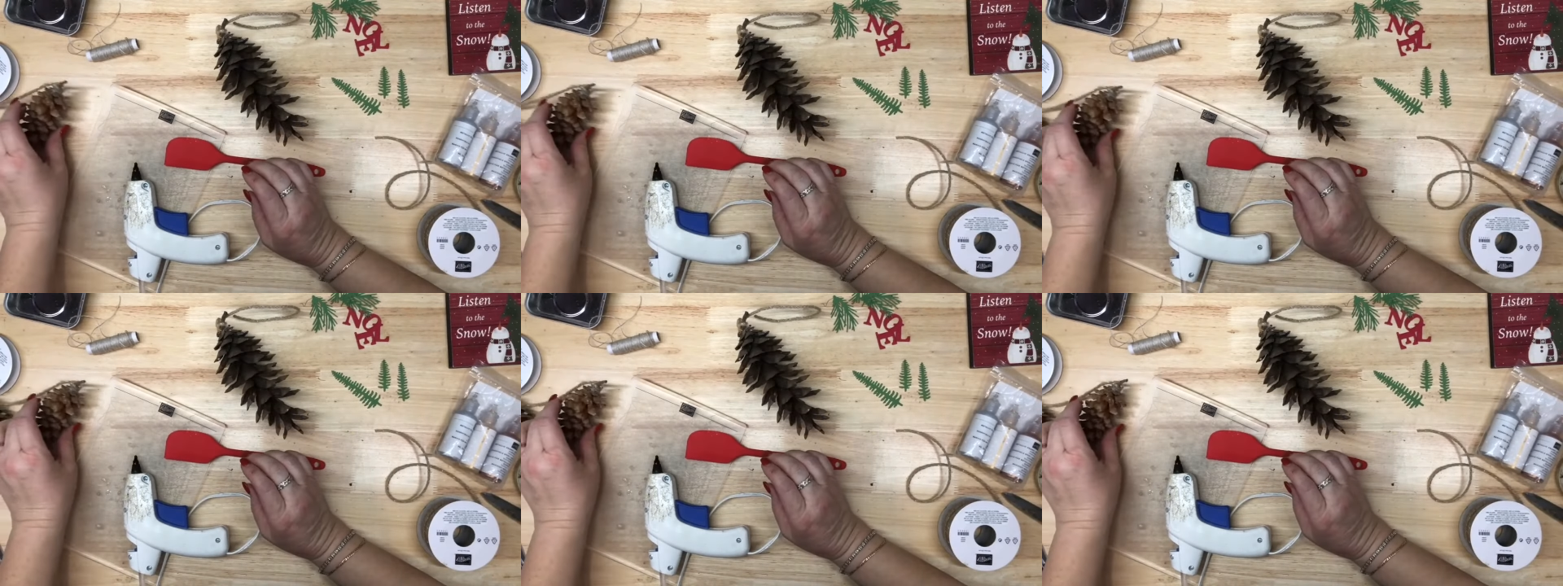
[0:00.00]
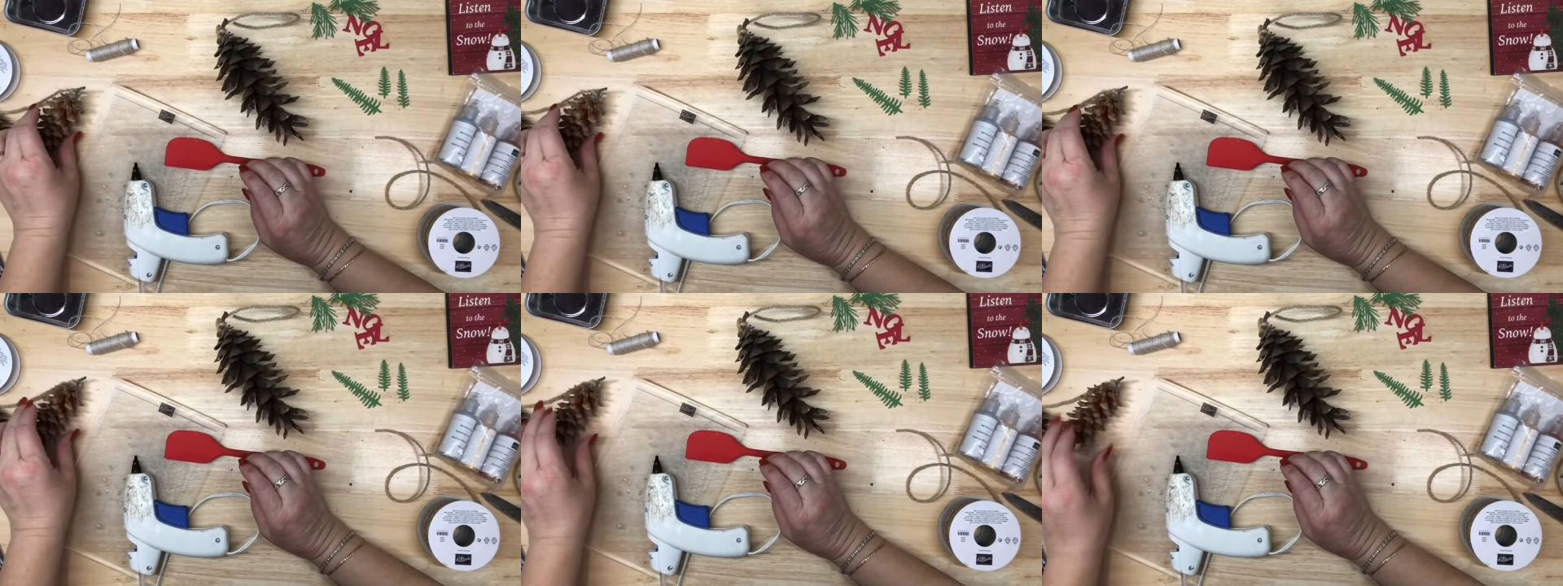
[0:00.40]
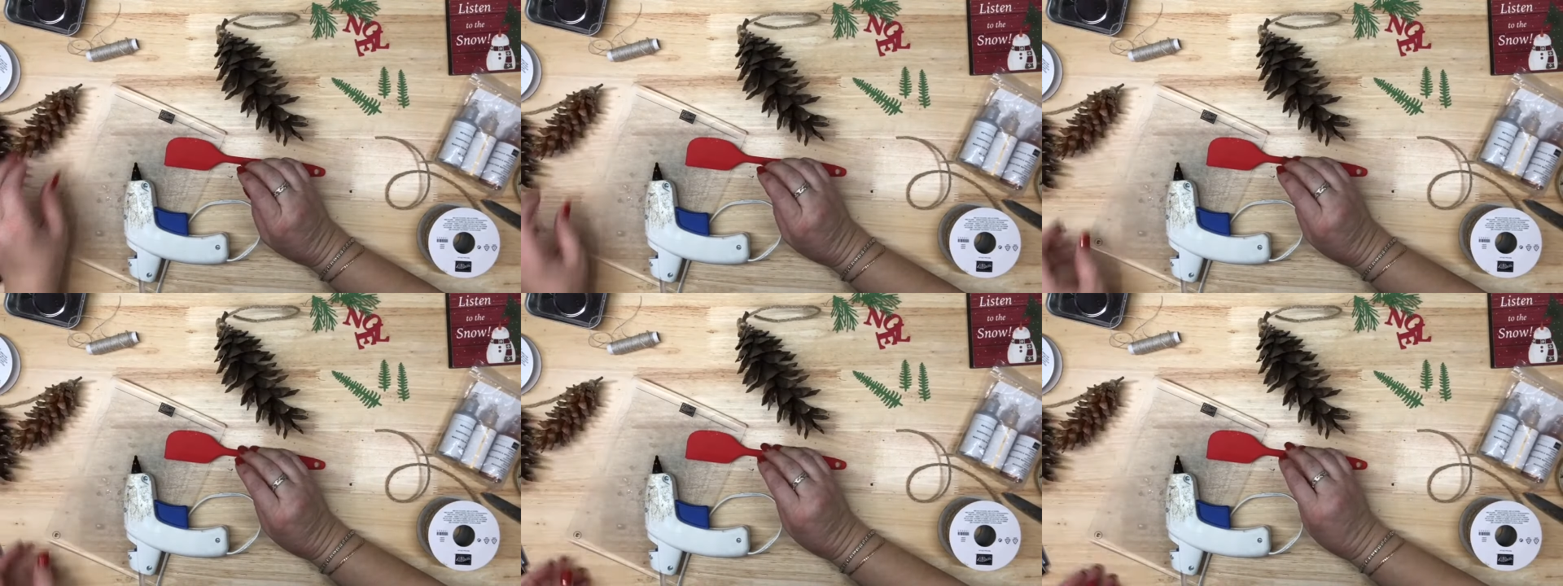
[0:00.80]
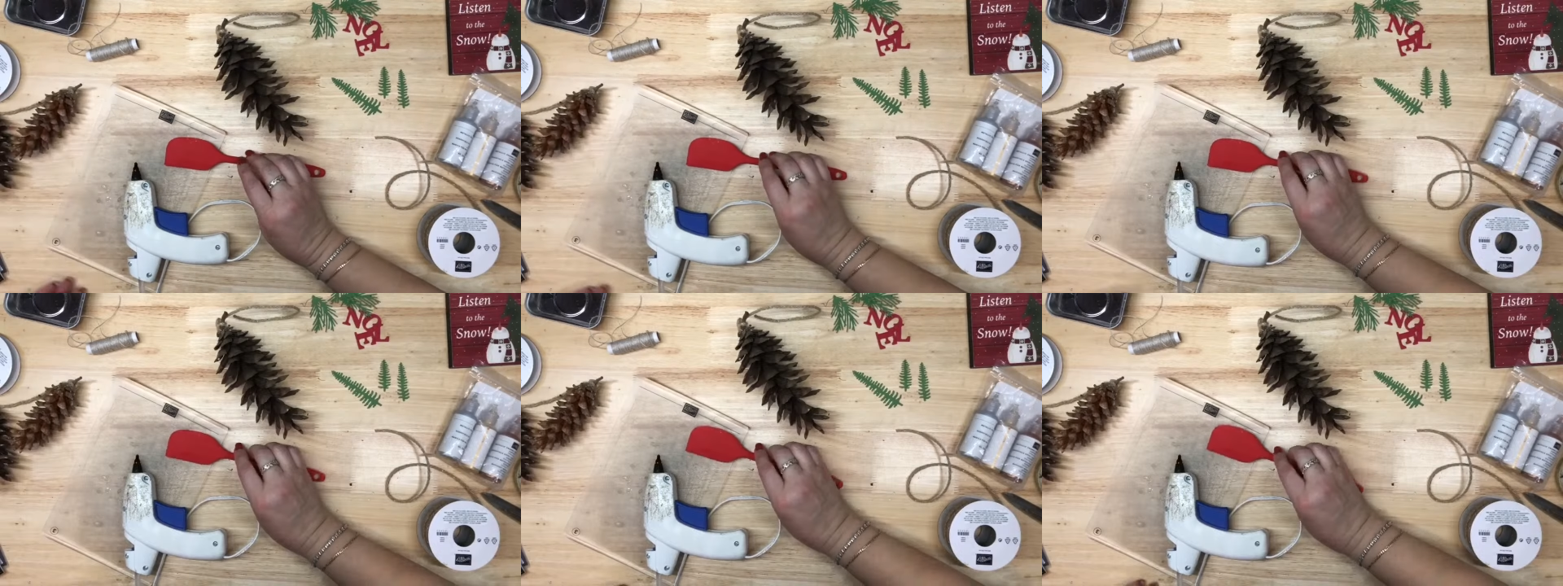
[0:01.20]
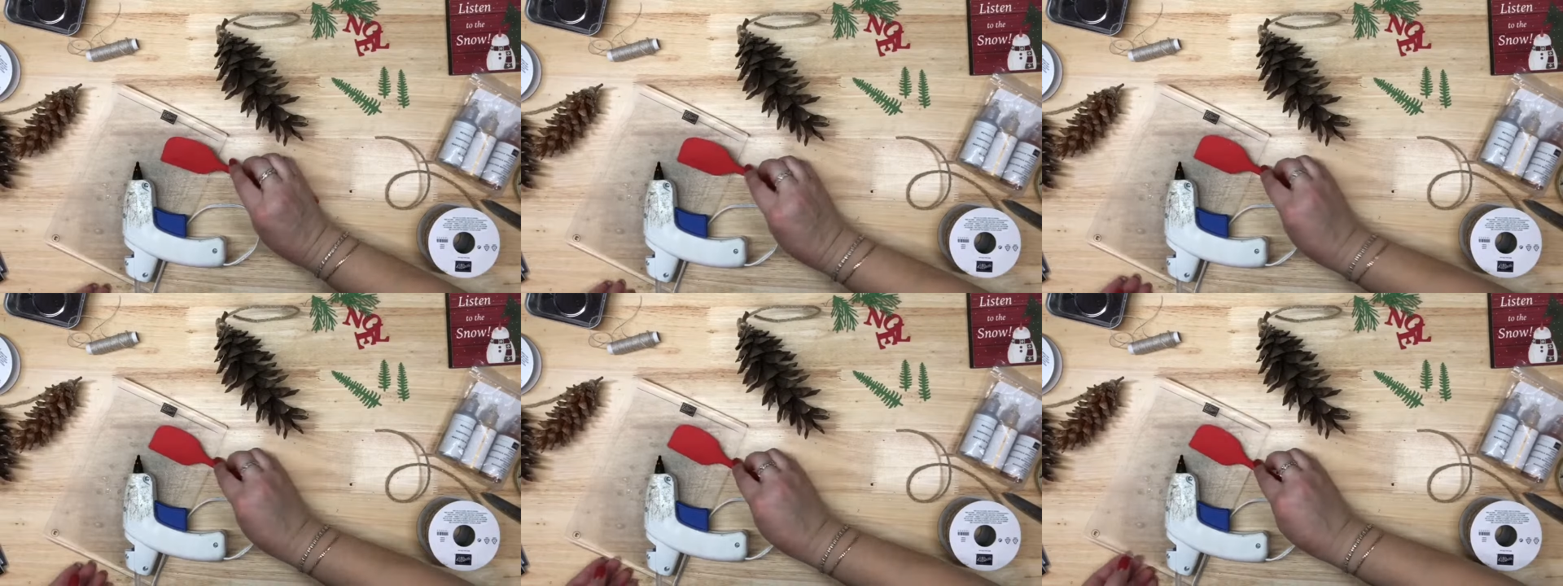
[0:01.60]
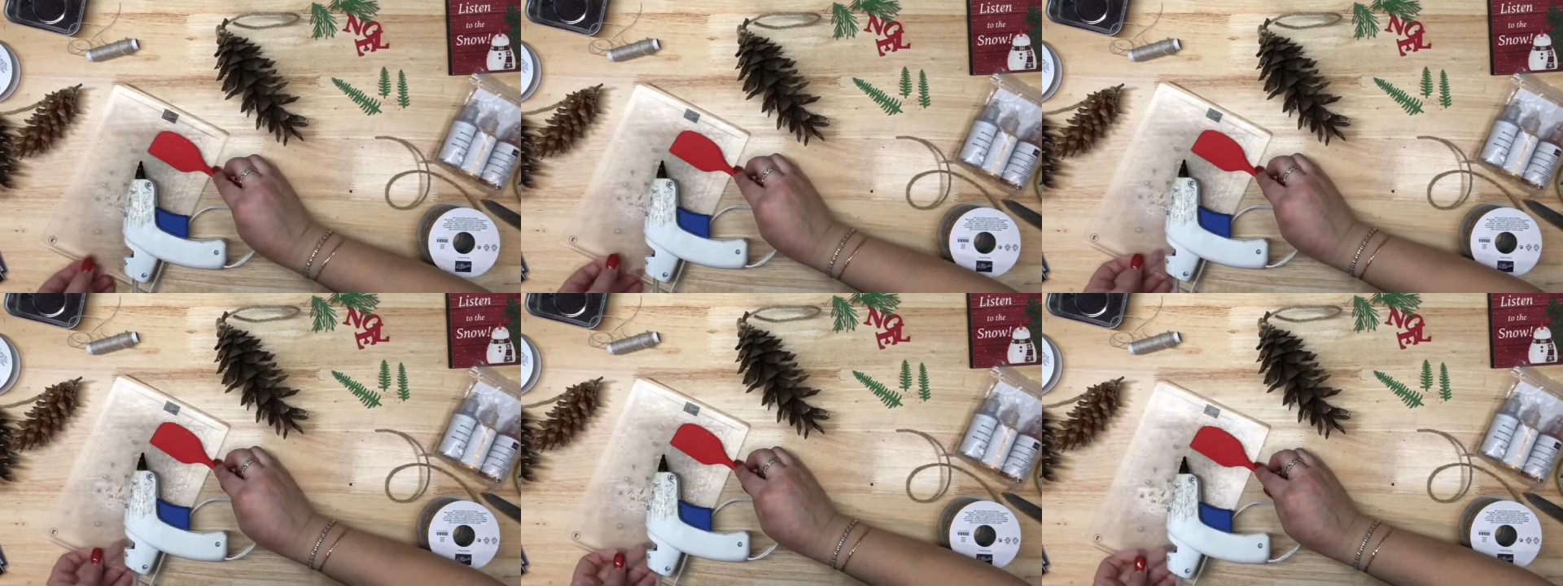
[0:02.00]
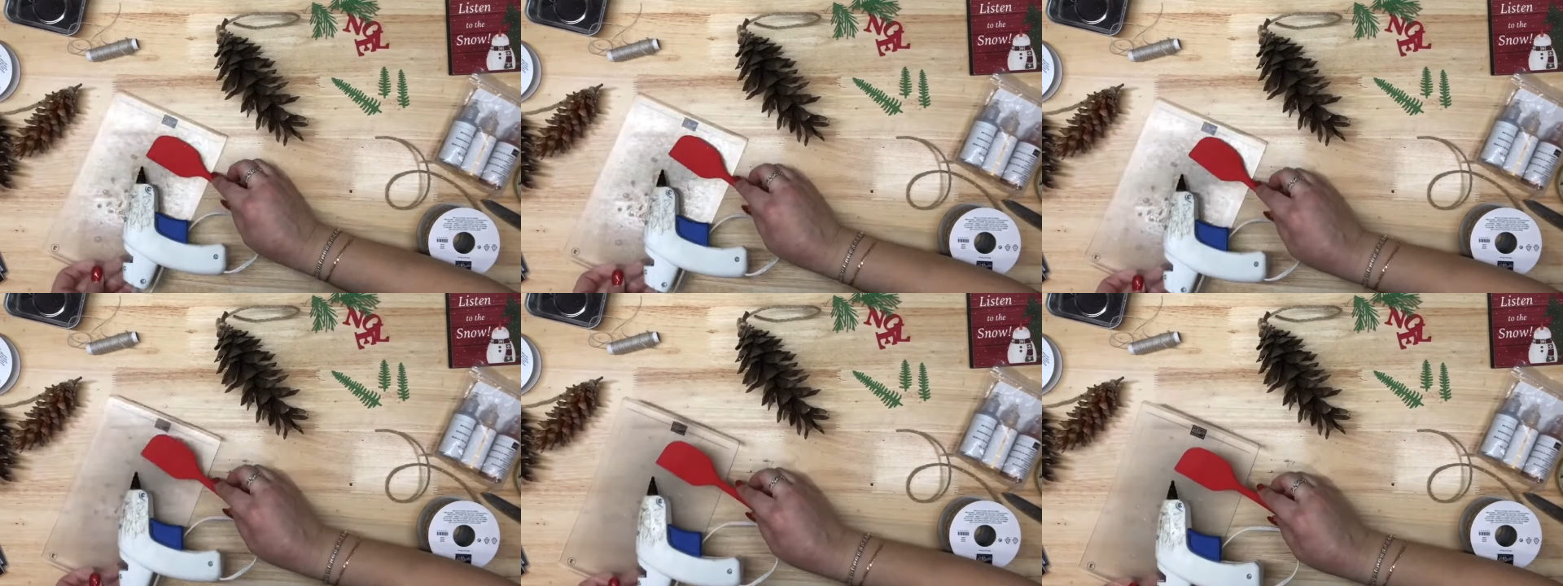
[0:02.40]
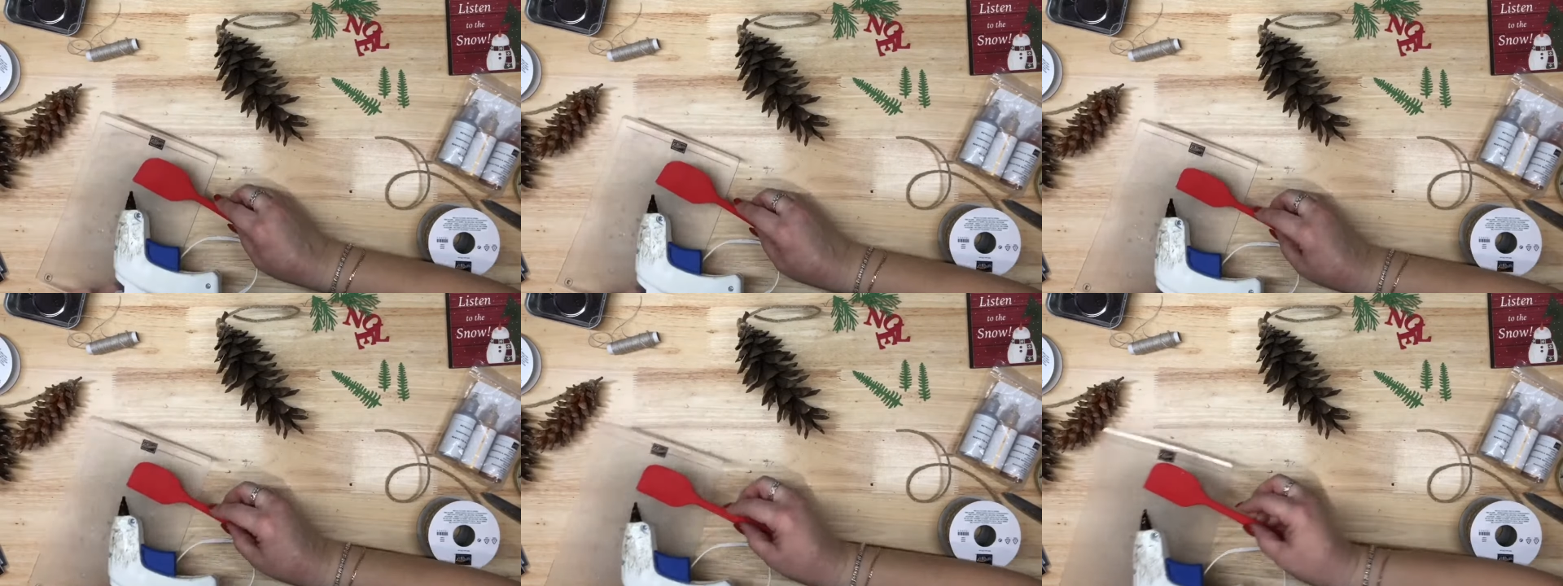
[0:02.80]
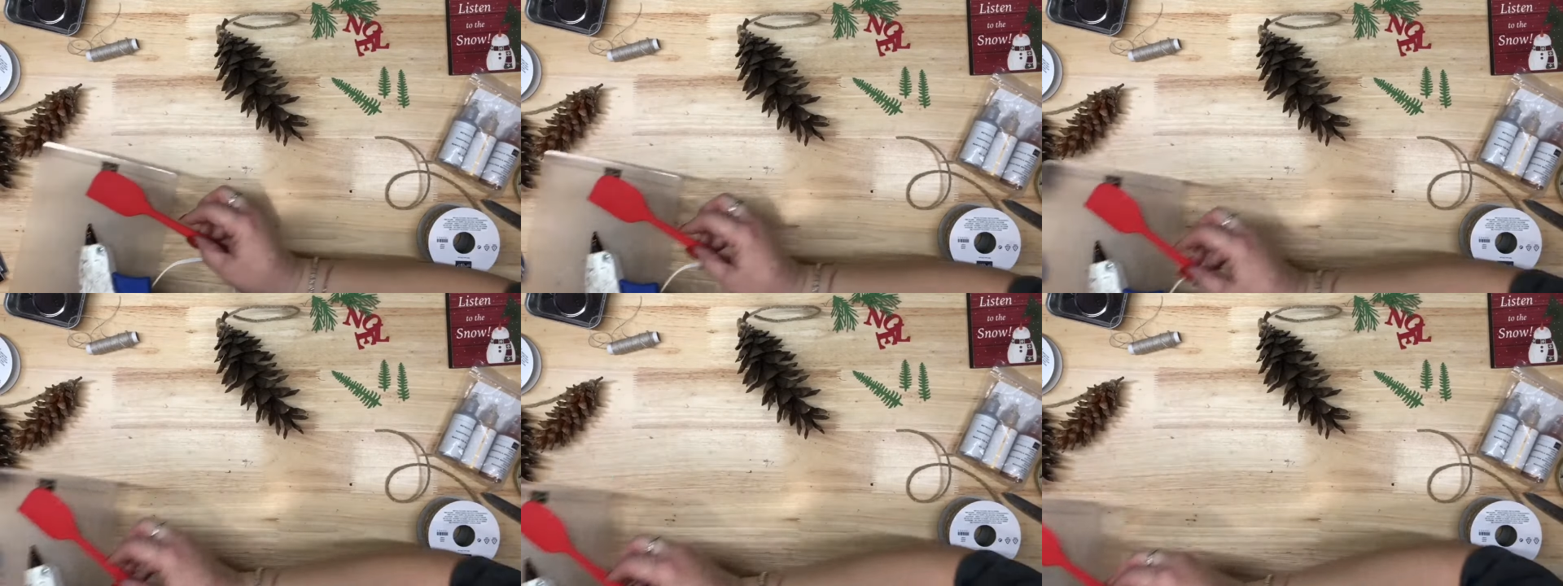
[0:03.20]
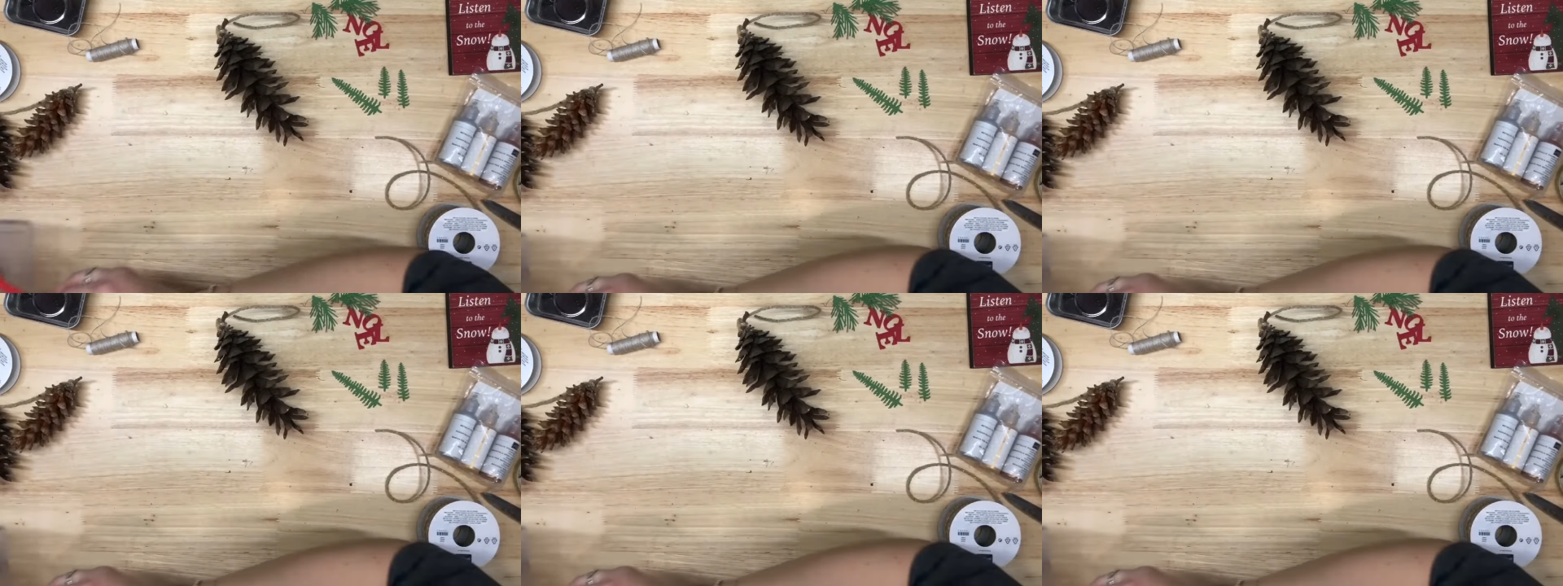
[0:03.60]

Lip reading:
[unreadable: no face in view]